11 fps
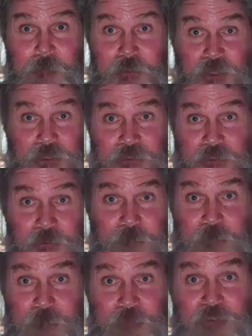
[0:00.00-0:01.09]
top 10.
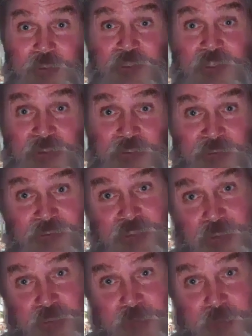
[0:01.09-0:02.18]
I bet I could come up
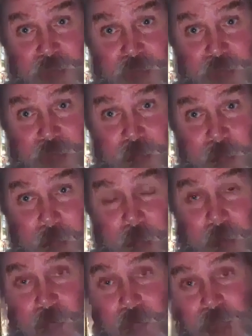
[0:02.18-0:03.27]
with another
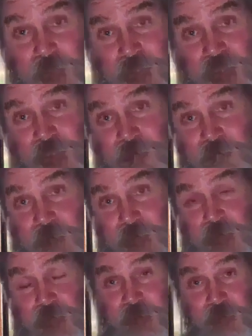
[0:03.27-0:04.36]
10.
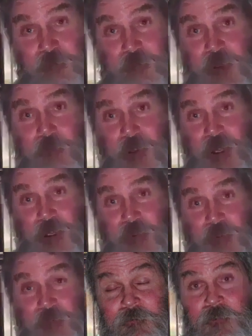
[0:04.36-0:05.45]
But in any event,
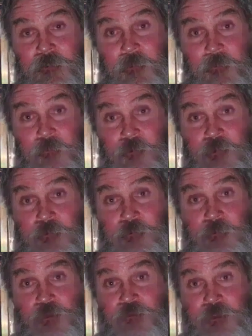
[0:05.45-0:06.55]
if the rabbis
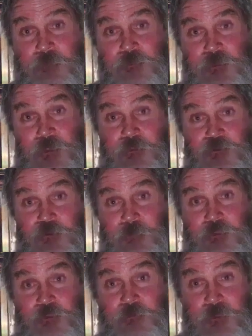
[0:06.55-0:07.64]
want to
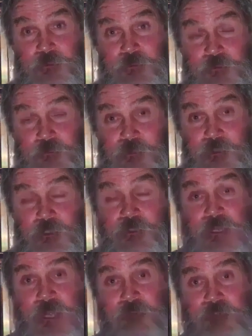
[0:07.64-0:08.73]
remove themselves from
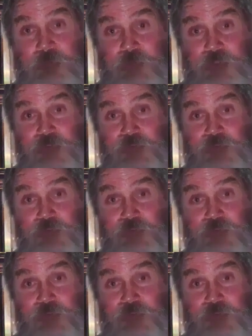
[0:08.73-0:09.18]
dismissal,